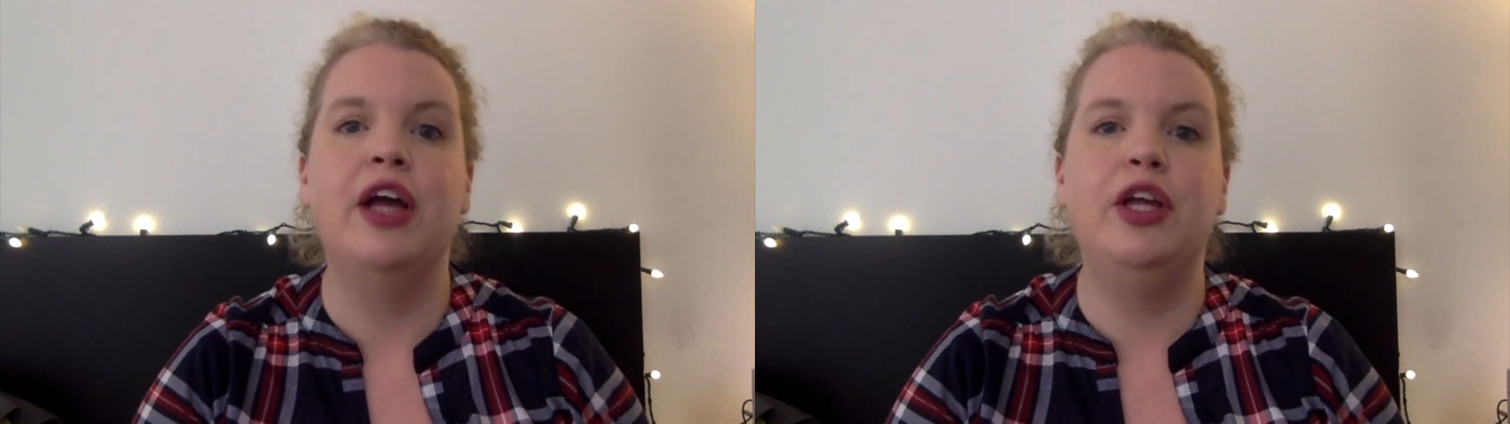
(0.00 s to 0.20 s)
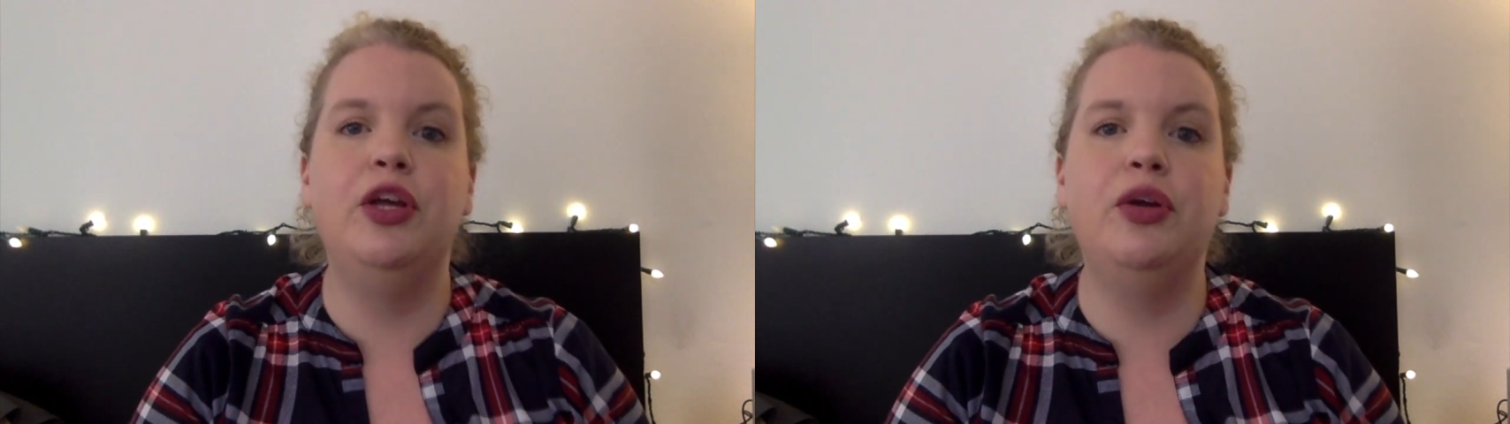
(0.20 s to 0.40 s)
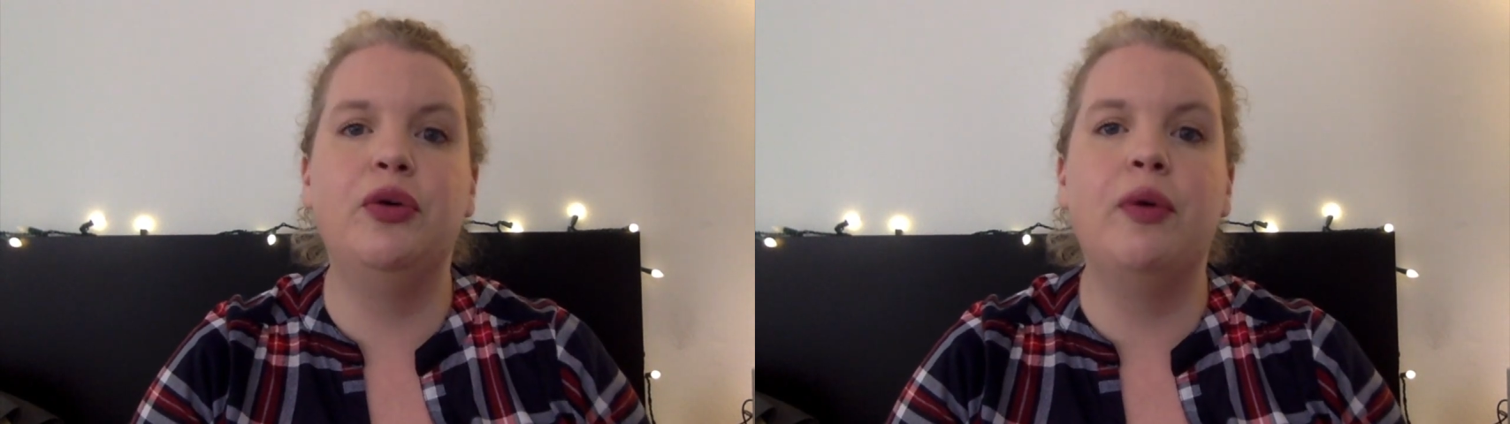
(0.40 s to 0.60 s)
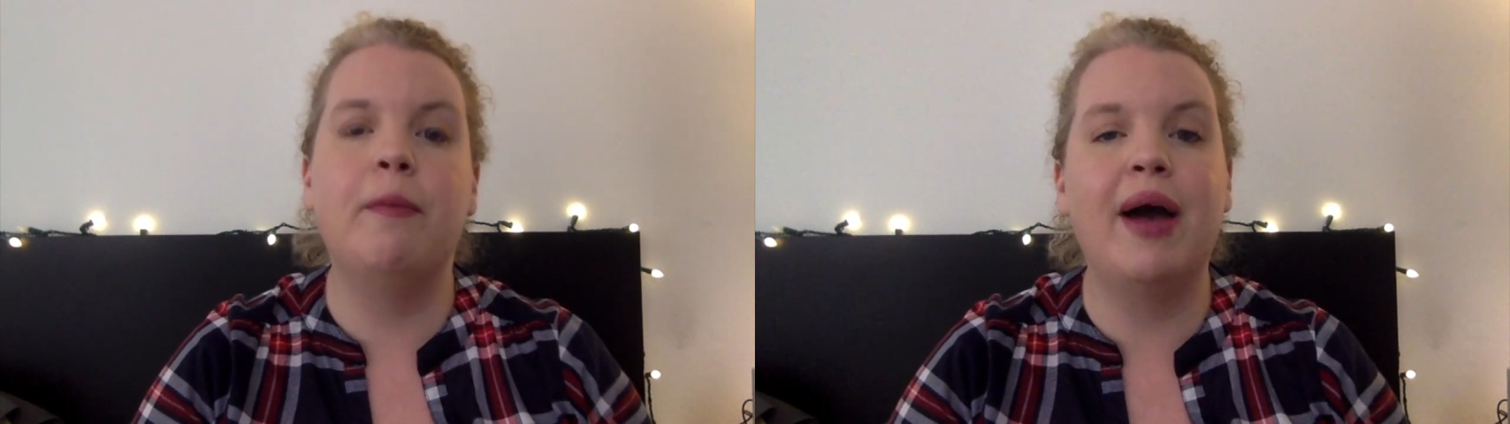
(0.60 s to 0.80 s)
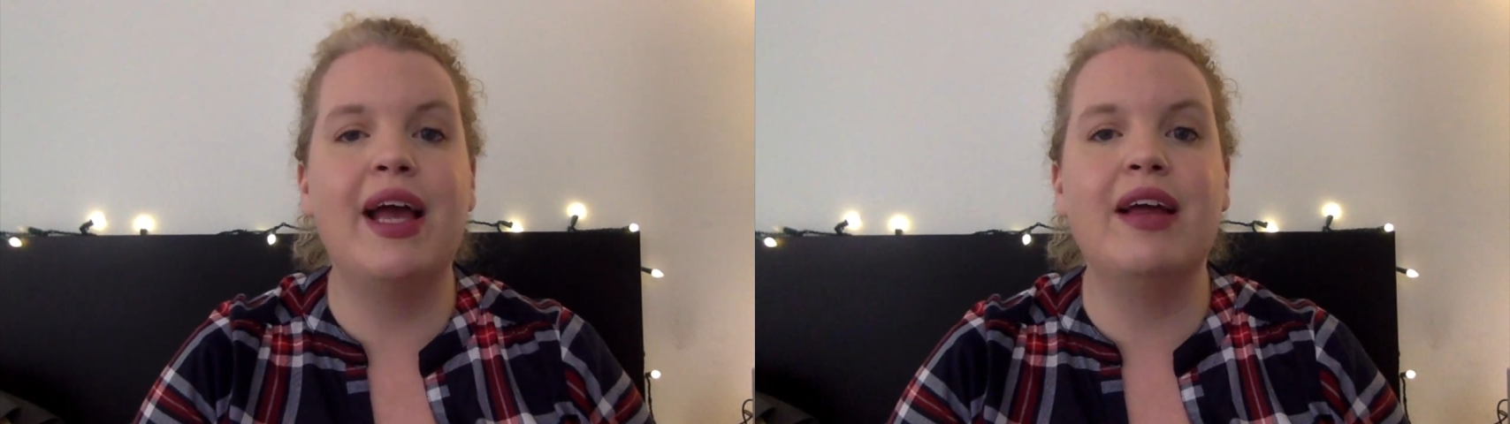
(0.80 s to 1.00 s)
you
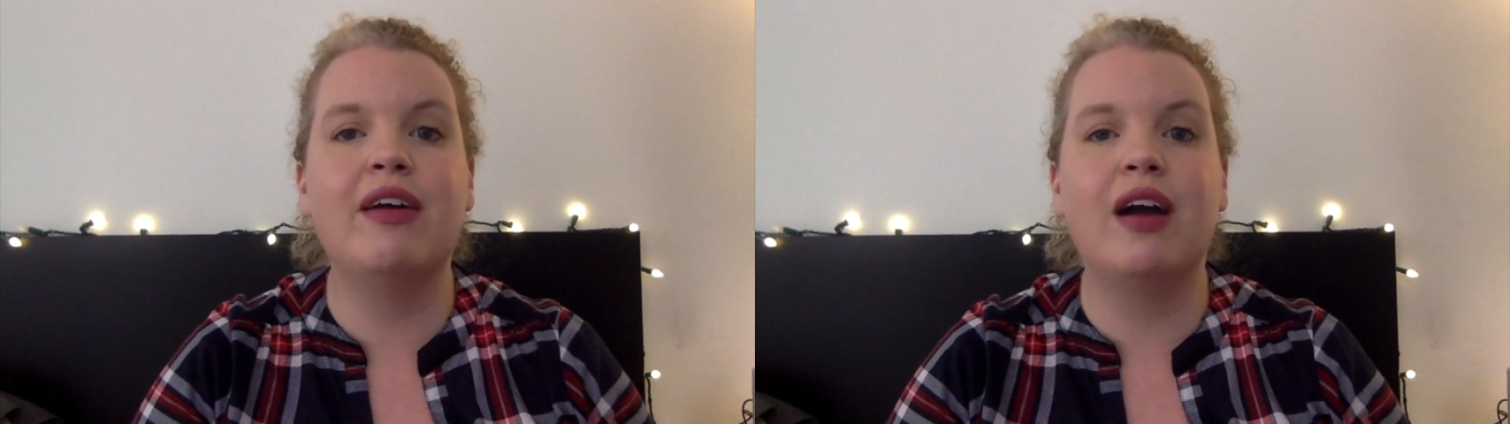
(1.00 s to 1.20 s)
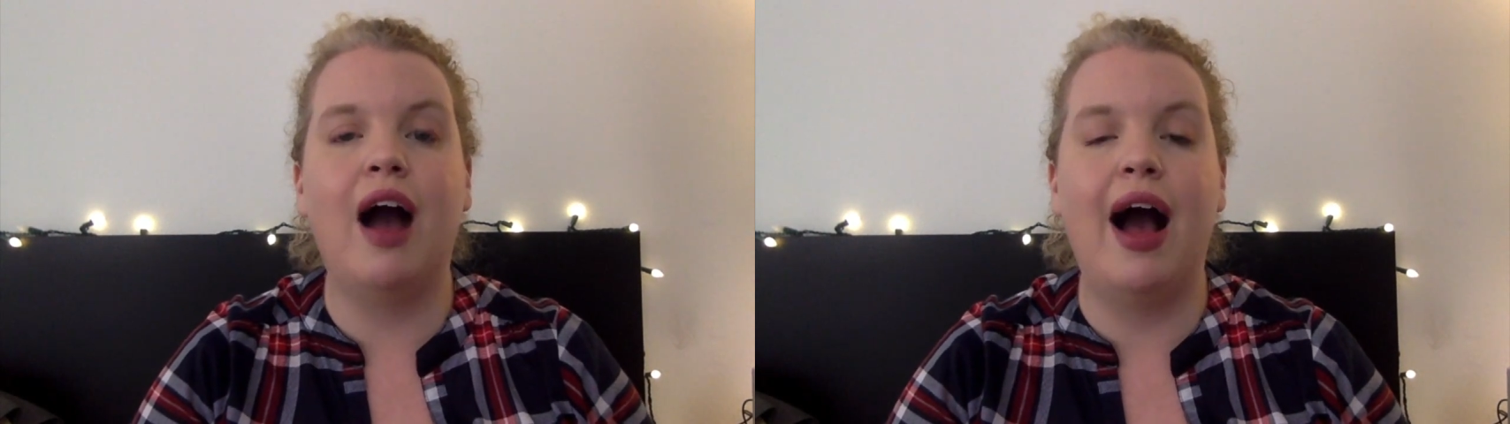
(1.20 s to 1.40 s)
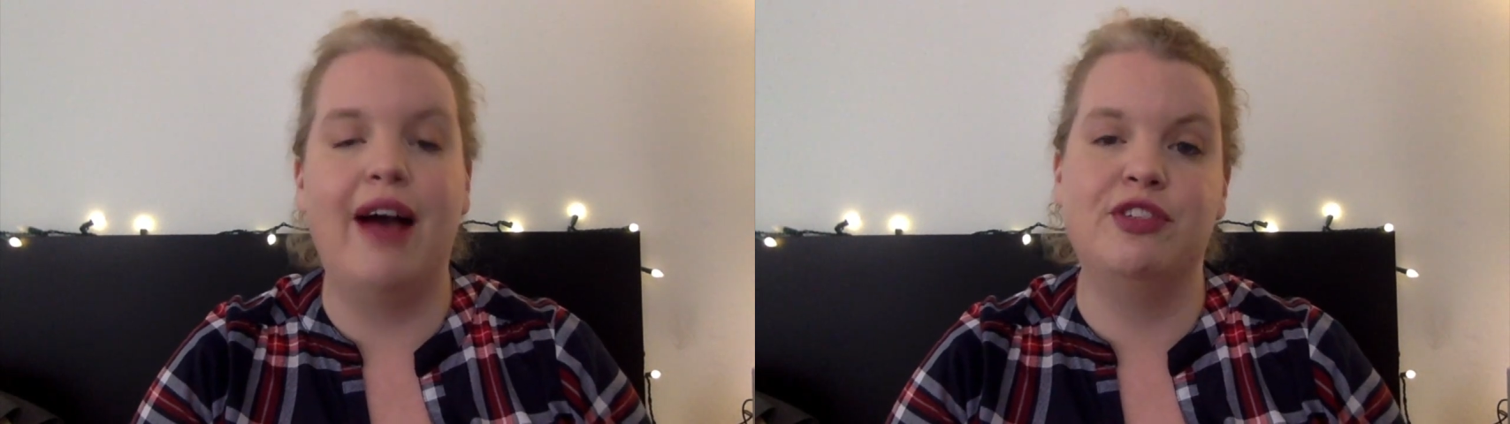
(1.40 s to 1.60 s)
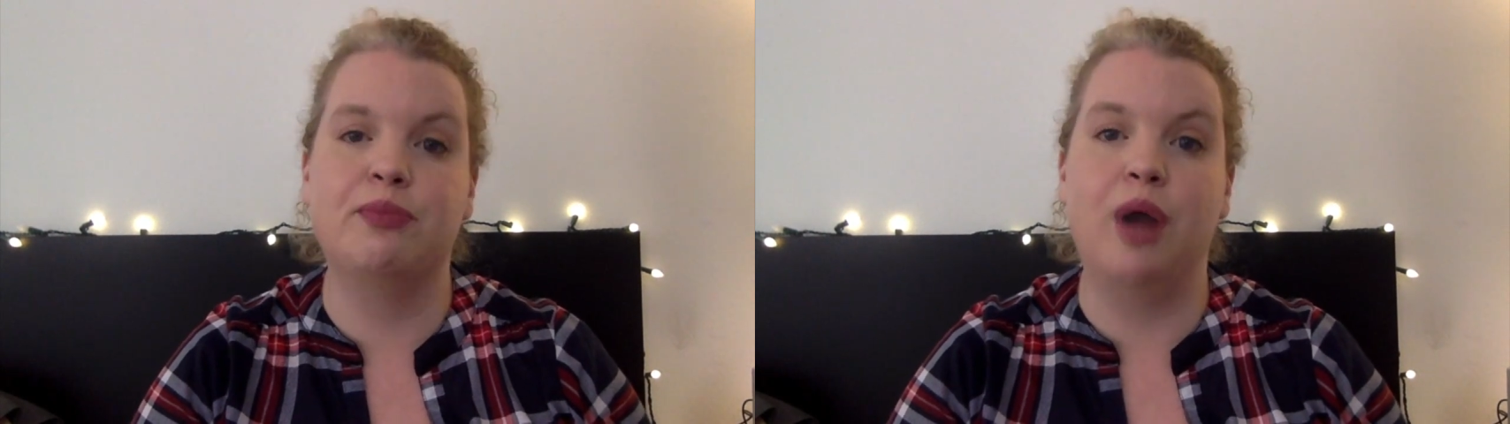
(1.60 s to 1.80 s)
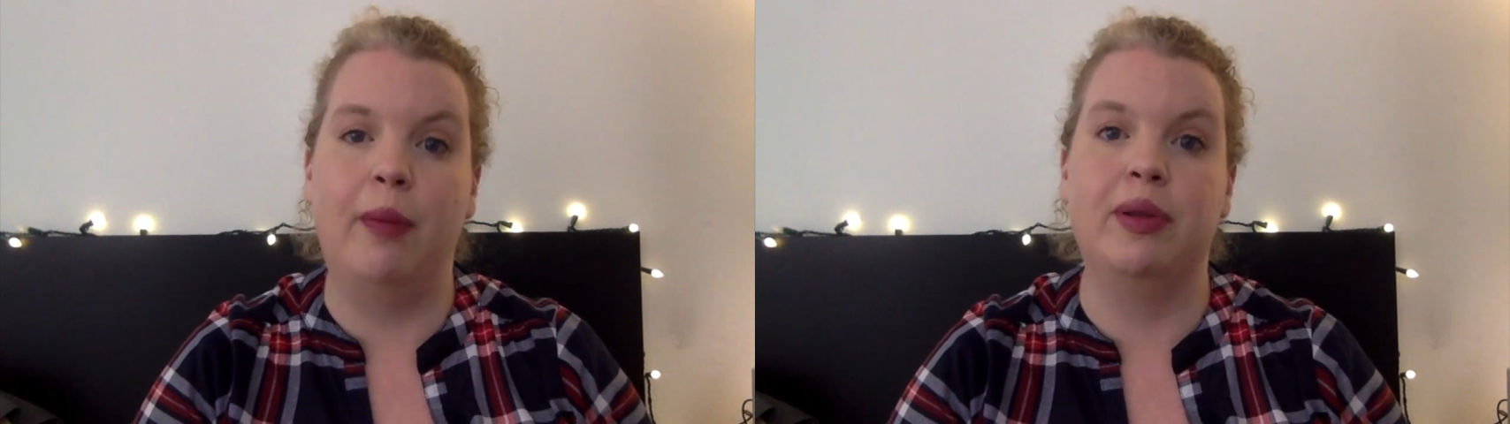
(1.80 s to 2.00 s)
might have some
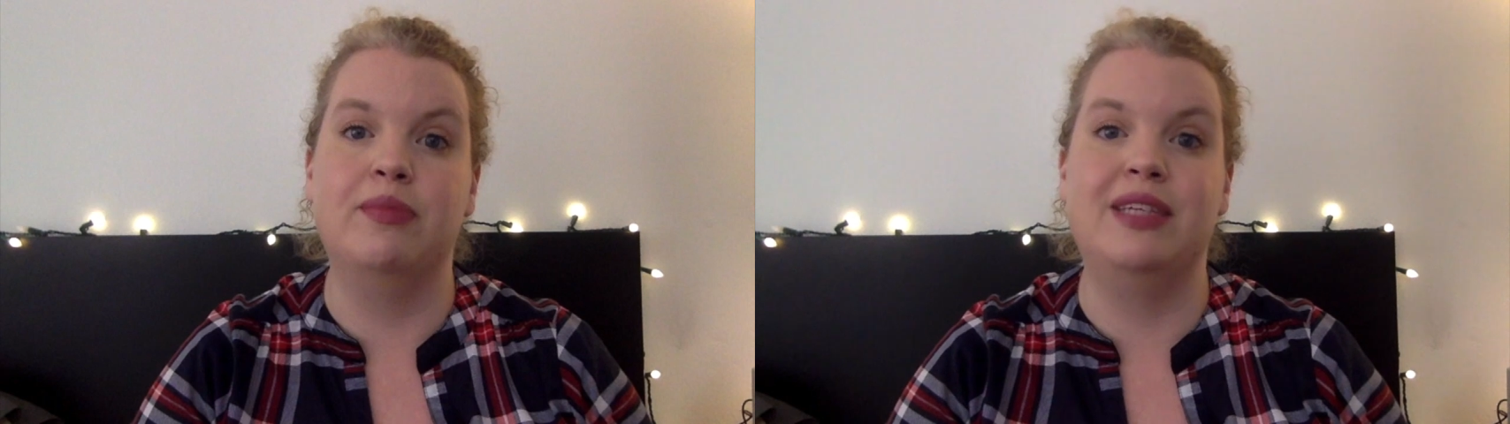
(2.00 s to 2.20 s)
problems